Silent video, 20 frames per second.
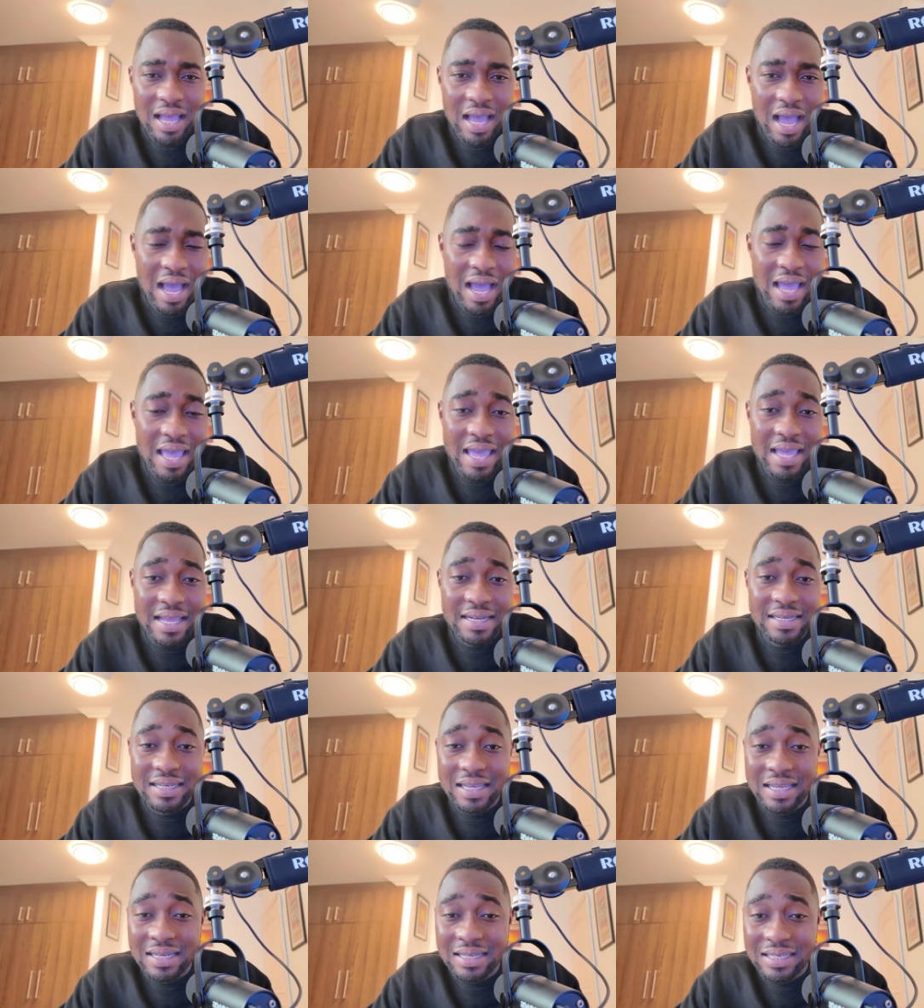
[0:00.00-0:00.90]
and
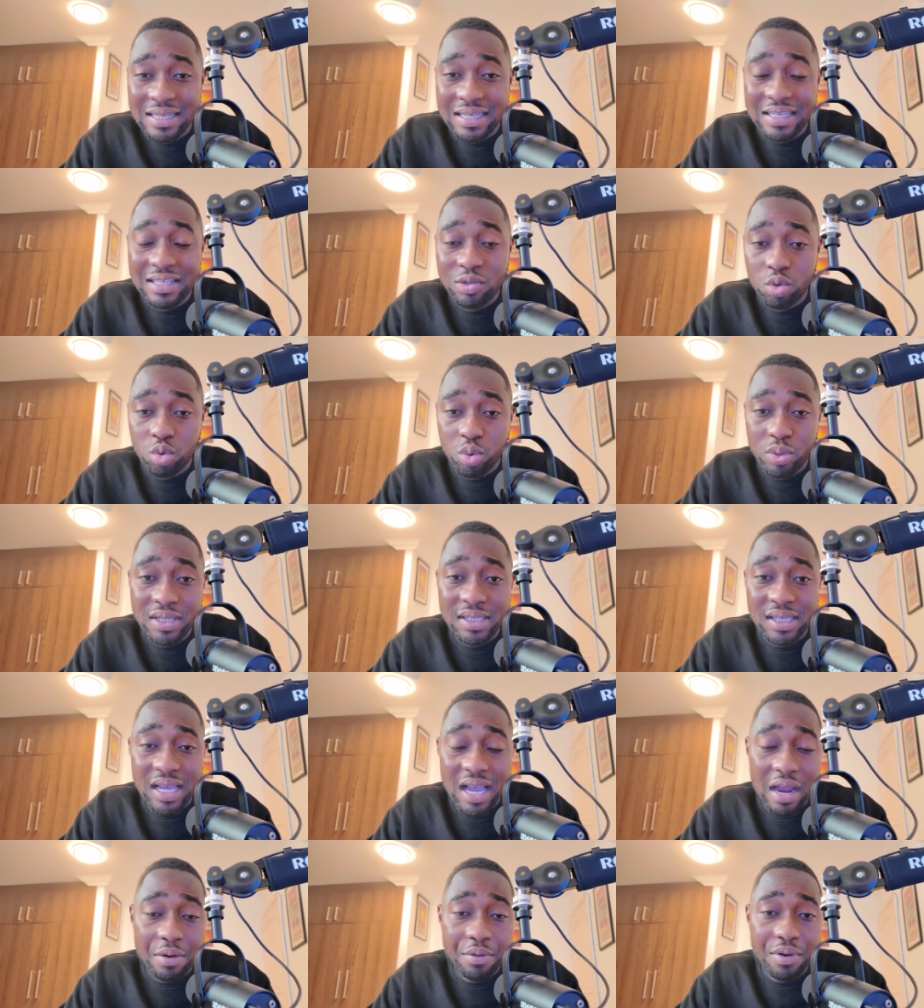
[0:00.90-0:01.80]
ended this
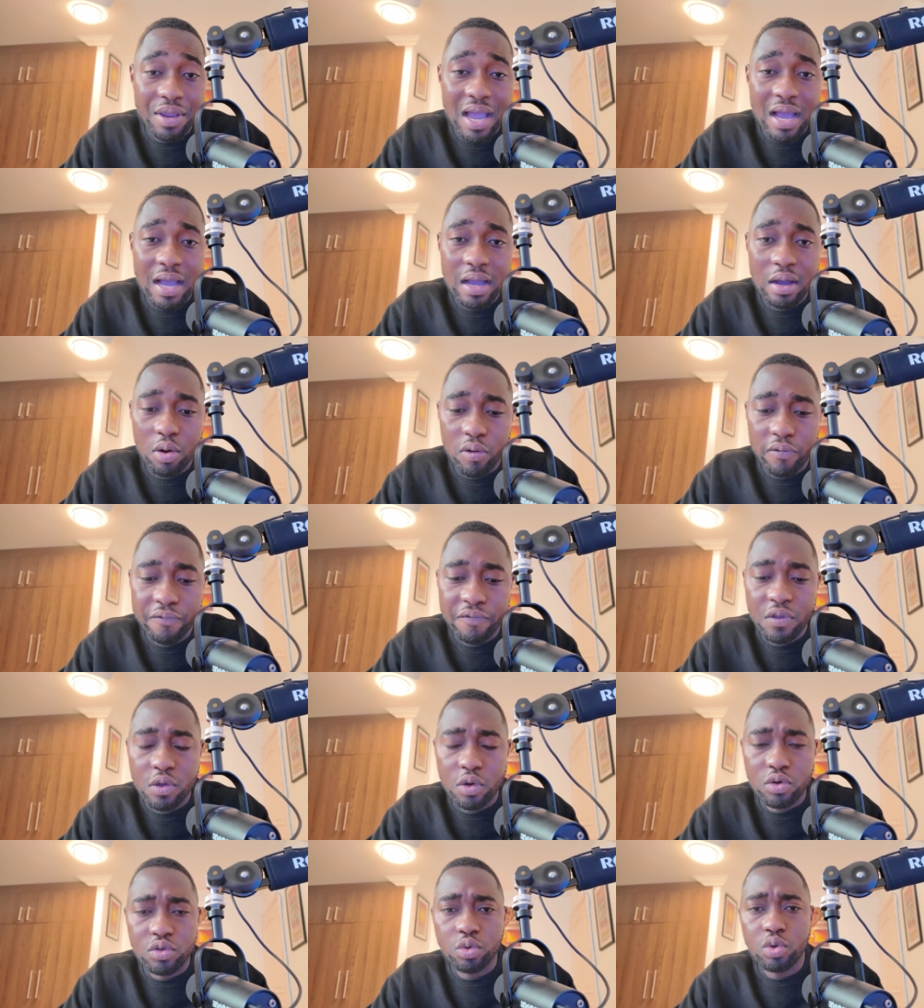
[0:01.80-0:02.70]
sweet career of
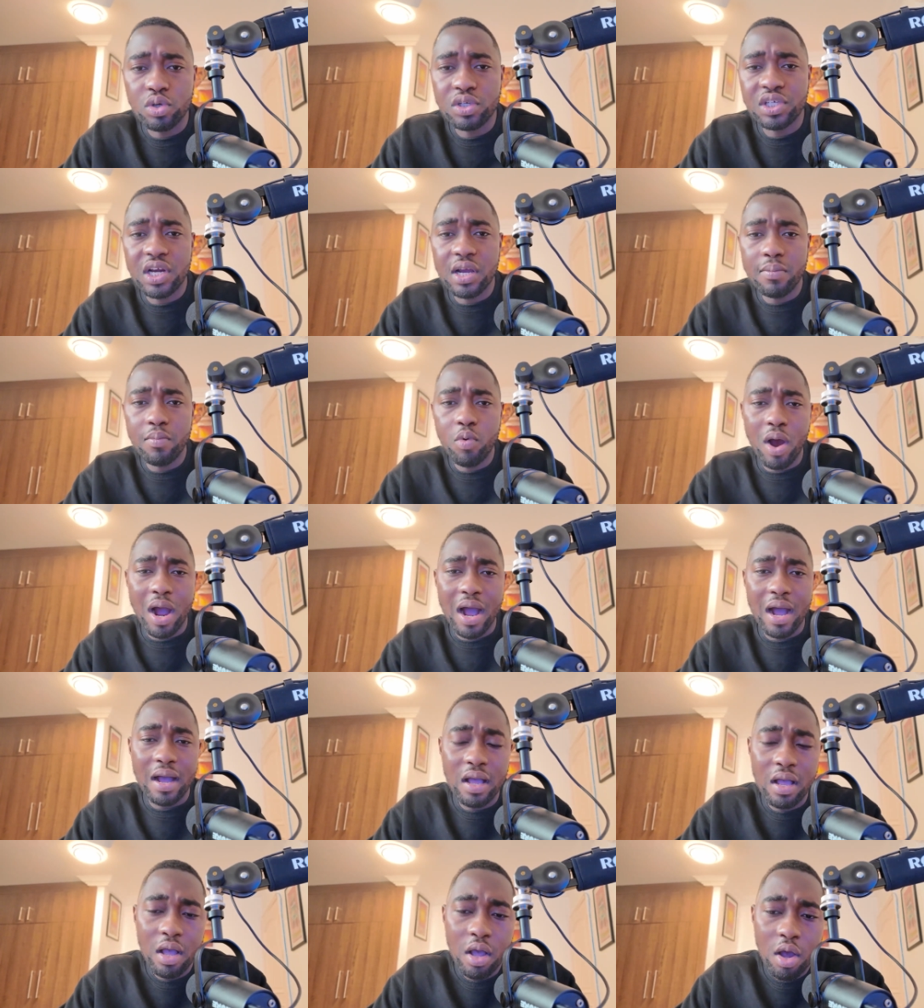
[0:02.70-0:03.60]
yours.
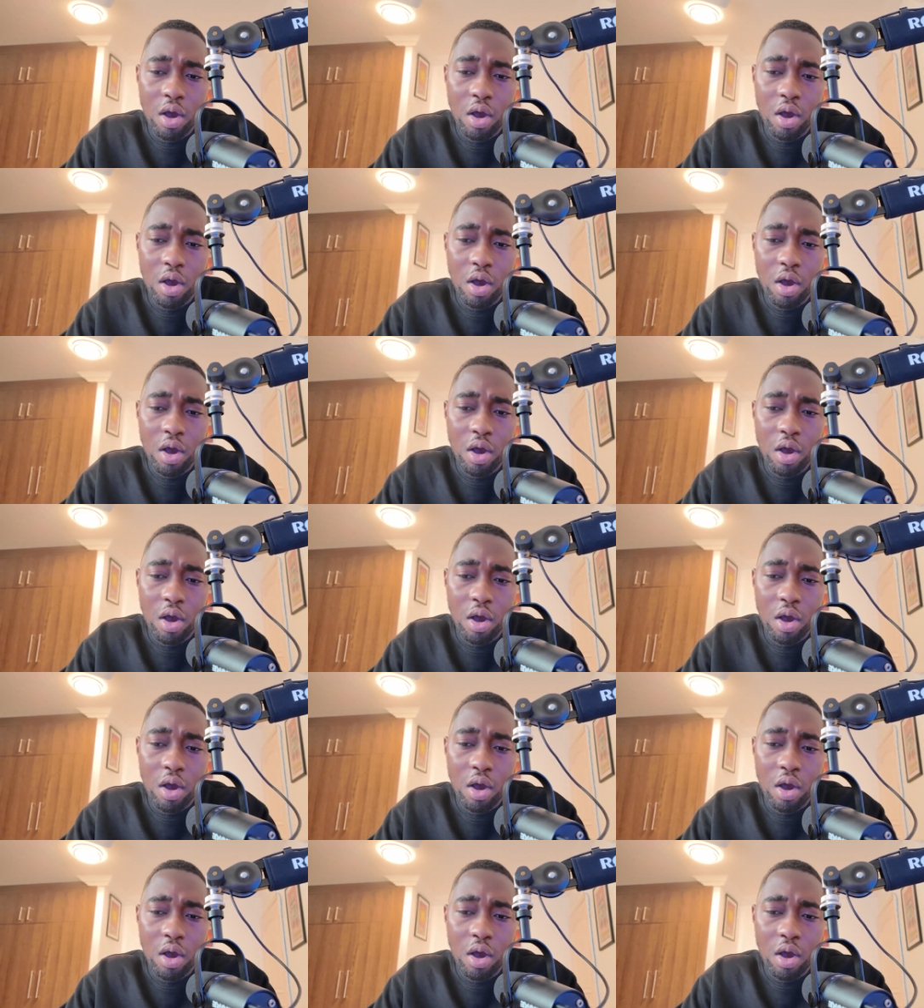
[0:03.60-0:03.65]
Ochemwa,